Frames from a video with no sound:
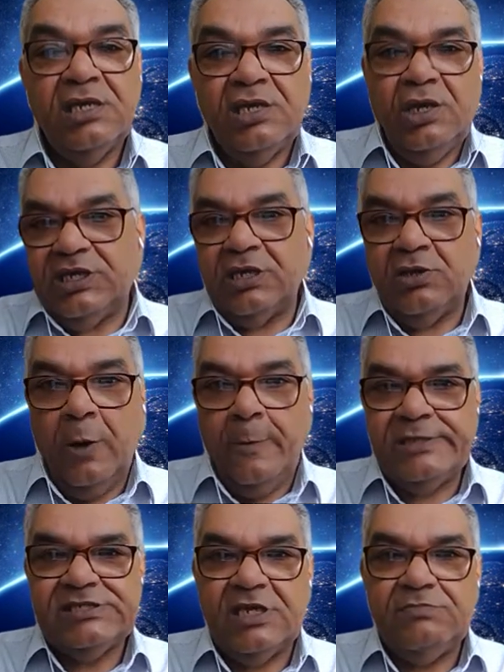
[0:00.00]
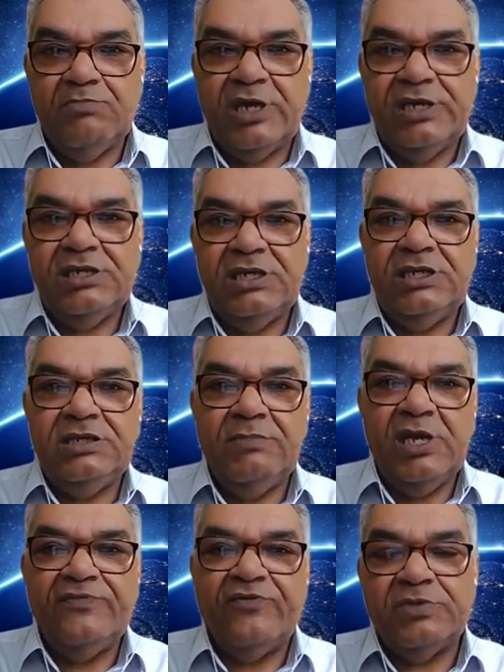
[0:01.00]
you can always get my
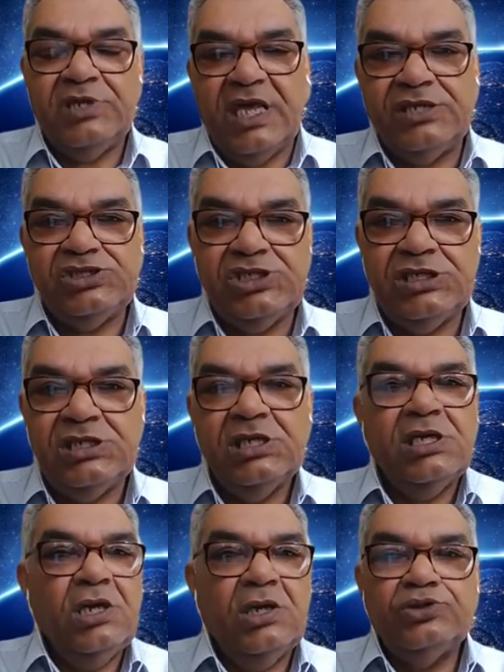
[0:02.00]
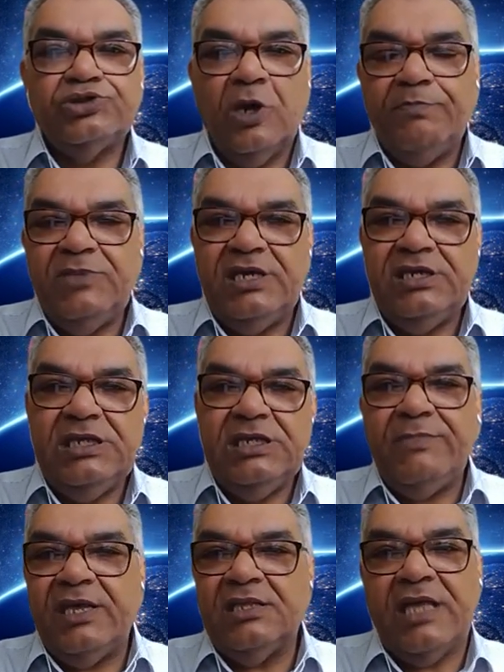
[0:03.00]
email from Kenji. Drop me an
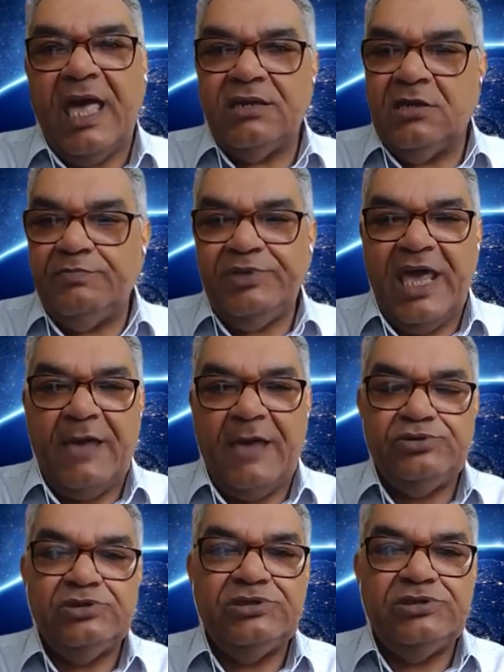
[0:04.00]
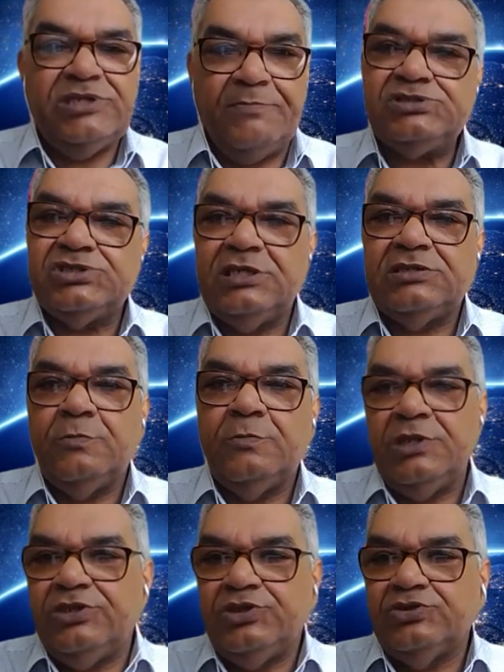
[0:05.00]
email and I'll be happy to demonstrate
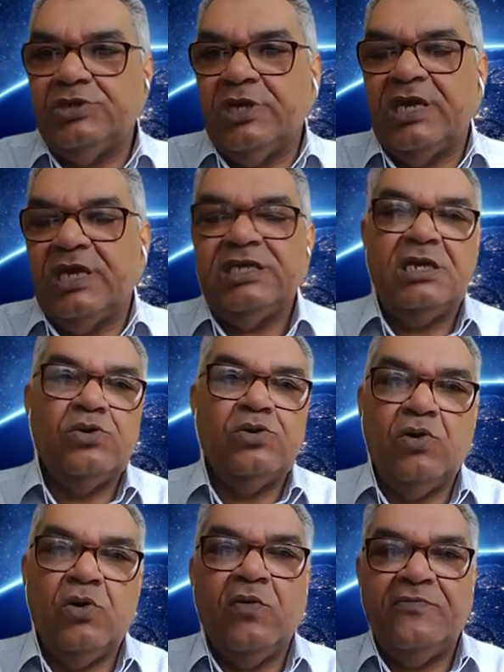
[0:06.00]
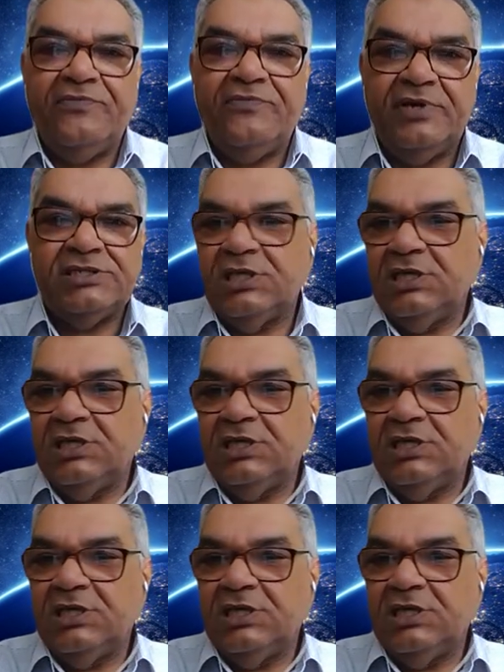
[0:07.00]
with you again, go over it.